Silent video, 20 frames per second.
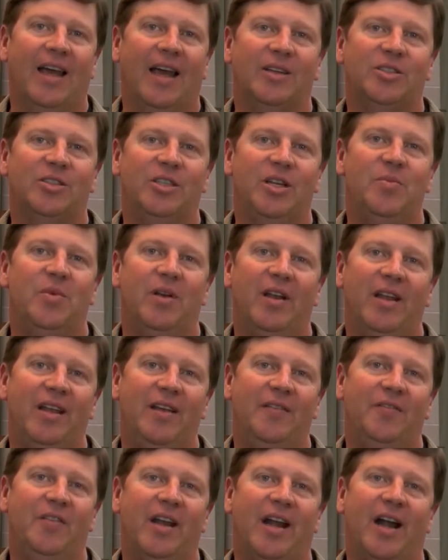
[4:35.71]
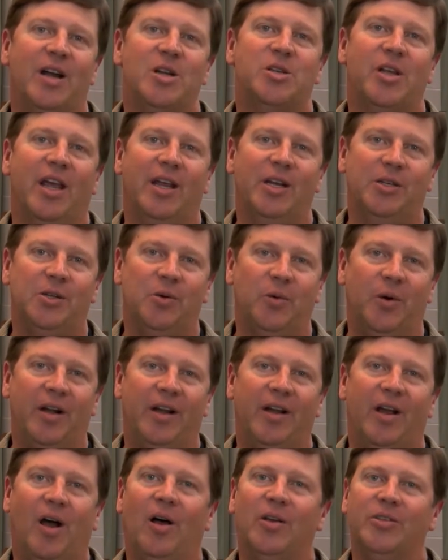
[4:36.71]
how she believed that our
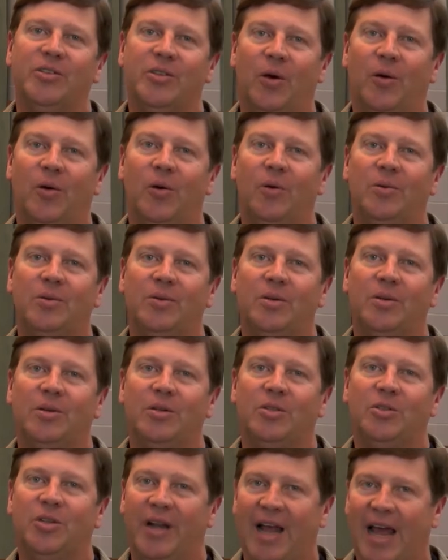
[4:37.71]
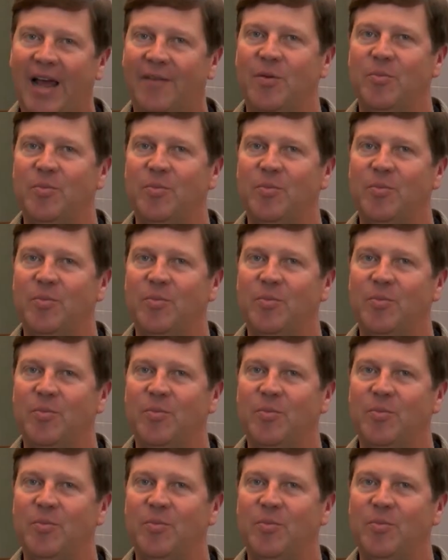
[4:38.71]
sanctuary also should have